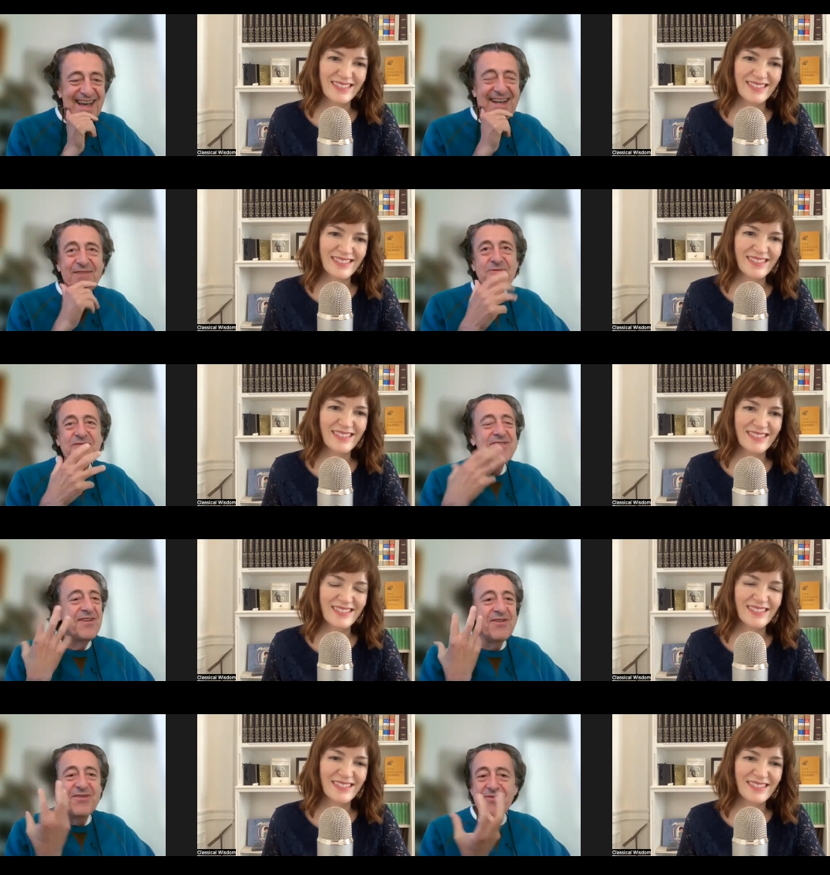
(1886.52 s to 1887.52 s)
Speaker 1: And he was
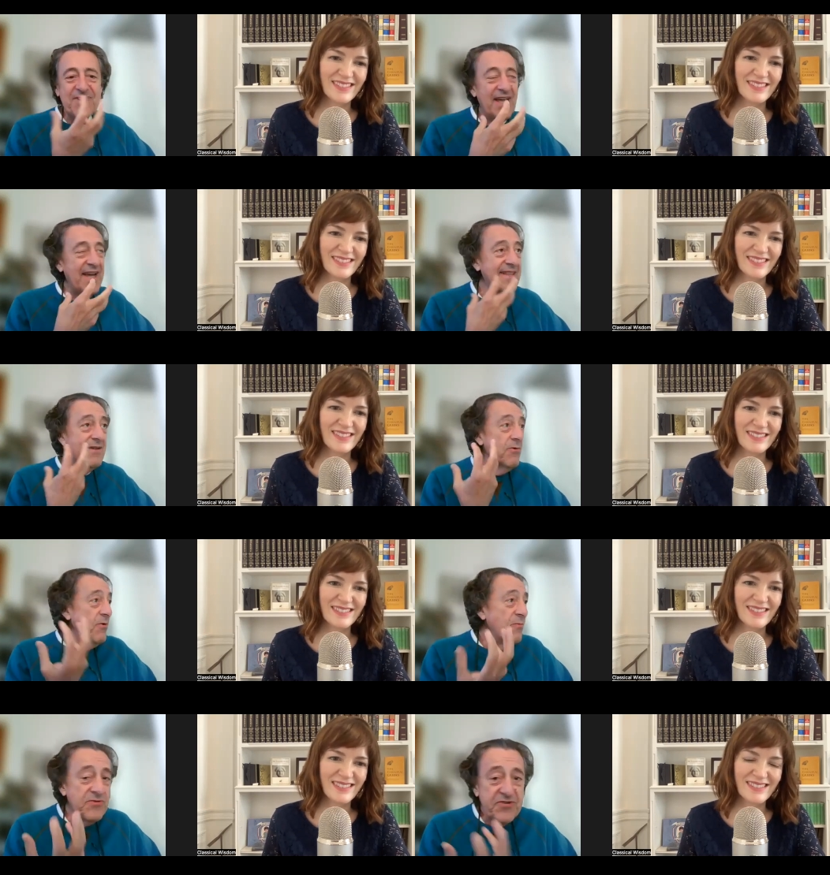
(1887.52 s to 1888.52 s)
so like, there were
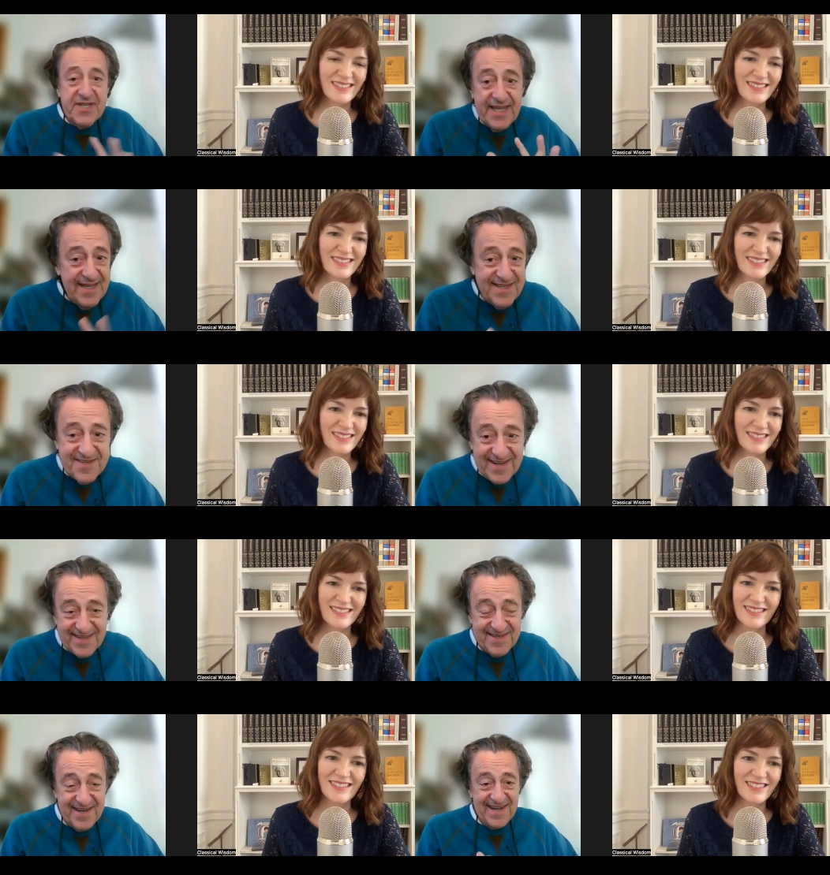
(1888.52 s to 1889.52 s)
almost tears in
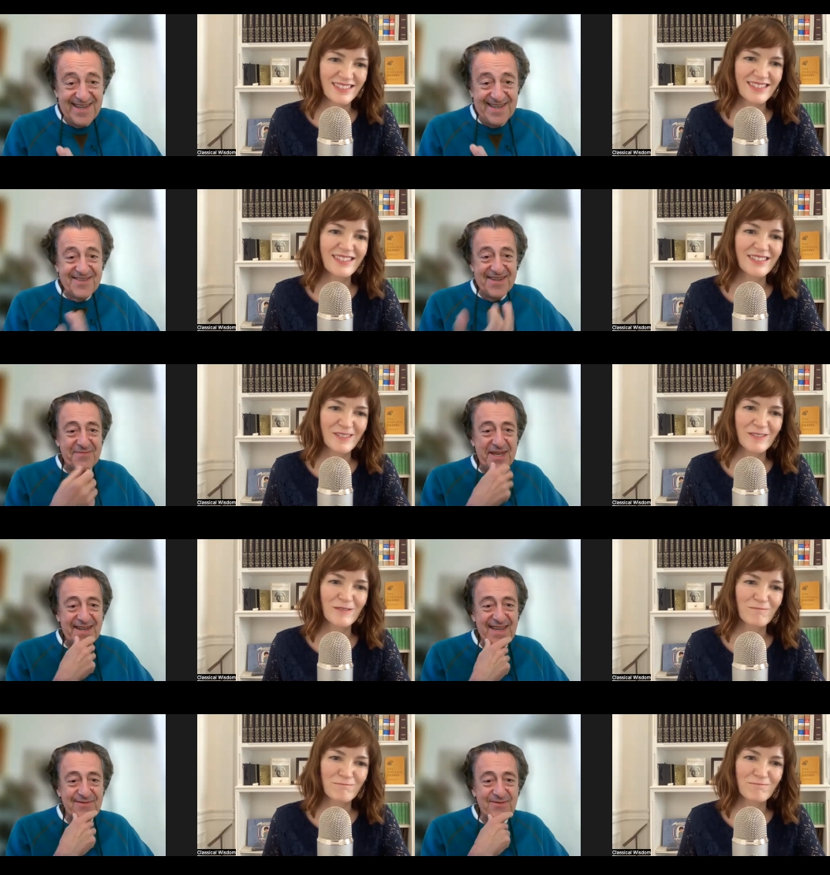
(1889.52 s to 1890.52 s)
his eyes. I
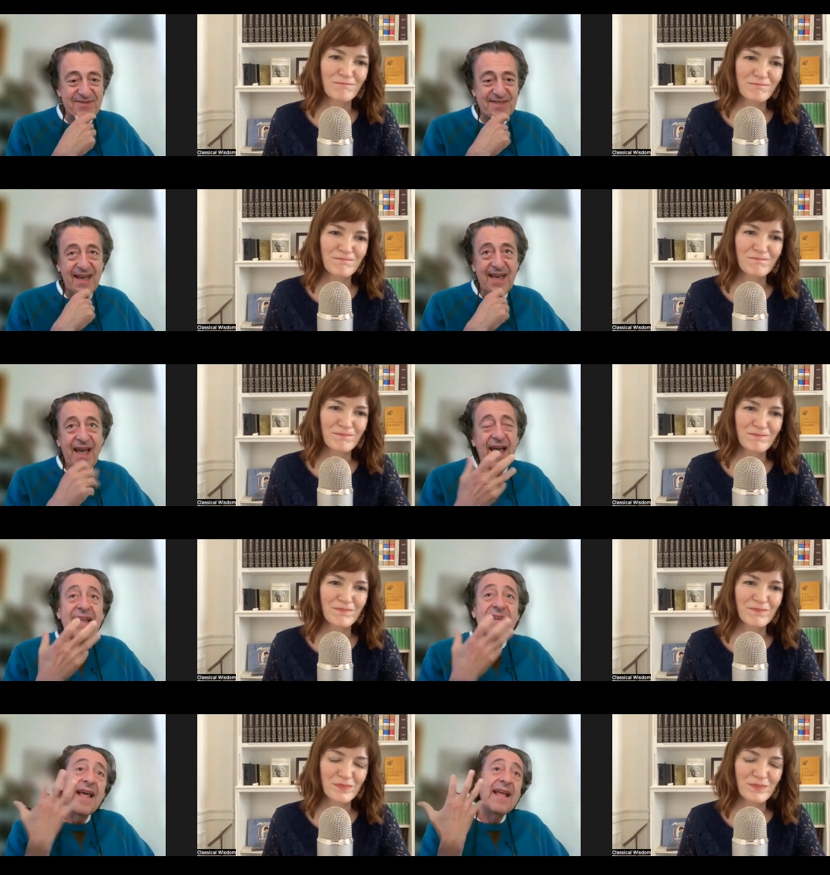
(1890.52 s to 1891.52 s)
mean, he was,
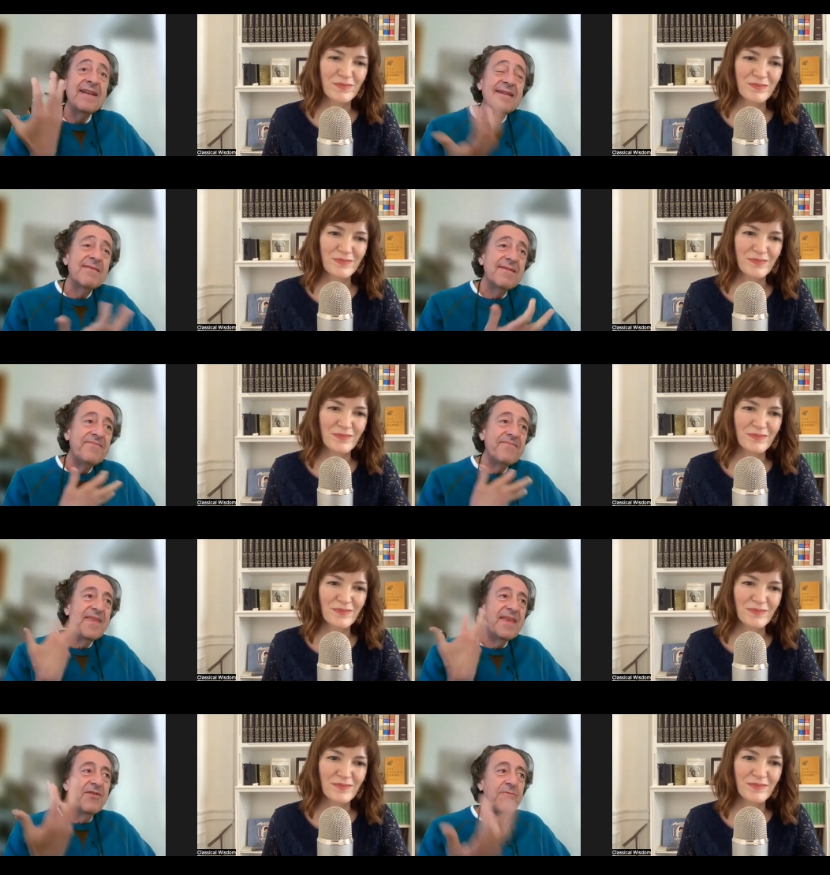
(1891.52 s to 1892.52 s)
and, and,
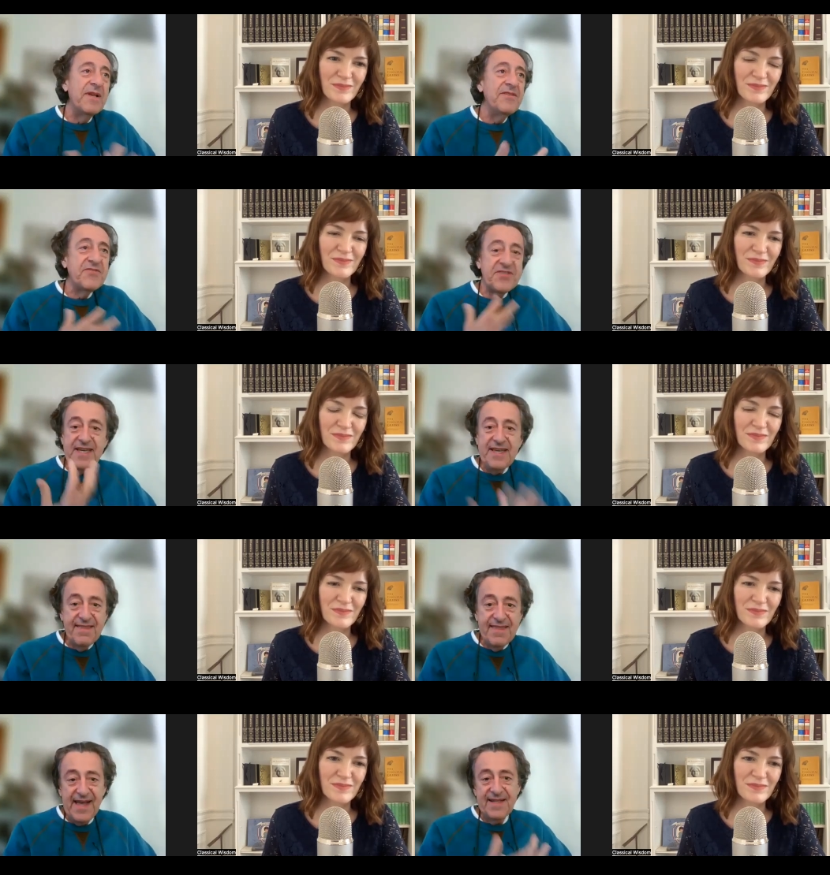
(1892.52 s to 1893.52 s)
you know, when you see
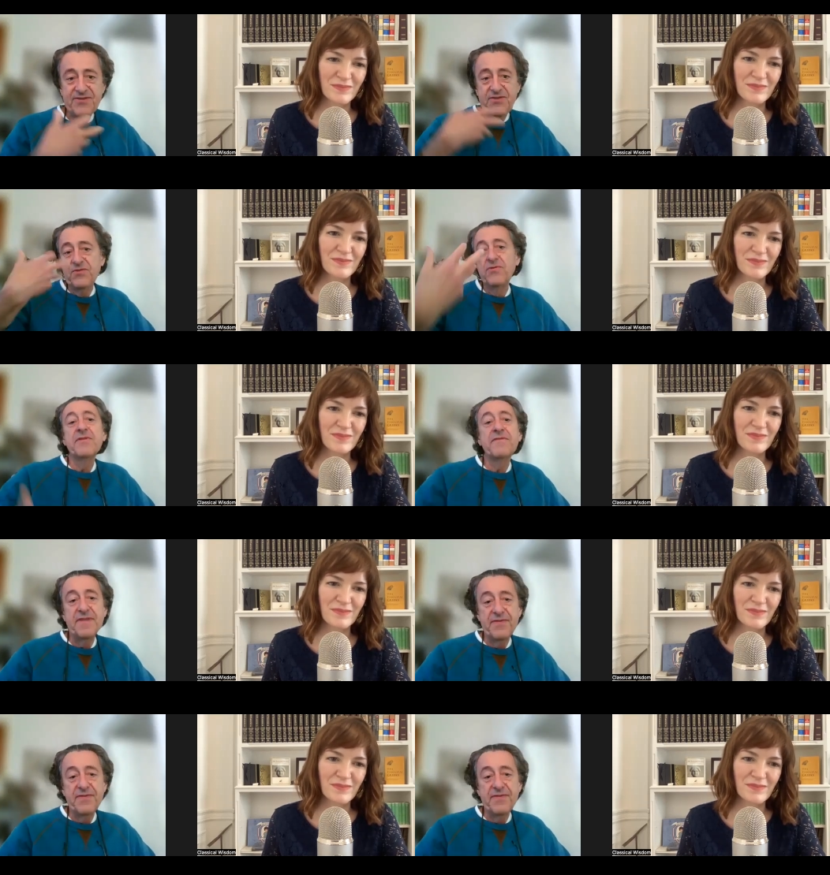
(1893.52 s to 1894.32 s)
that sort of